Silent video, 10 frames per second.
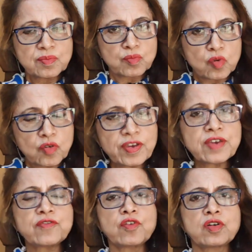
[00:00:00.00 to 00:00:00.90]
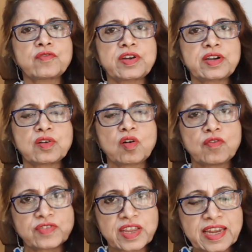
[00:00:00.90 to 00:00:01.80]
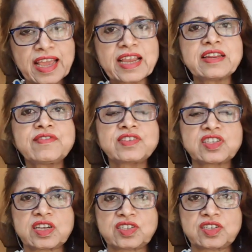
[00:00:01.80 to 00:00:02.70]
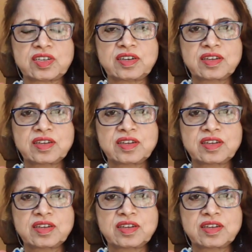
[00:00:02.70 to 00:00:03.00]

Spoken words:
moving forward of the negative structure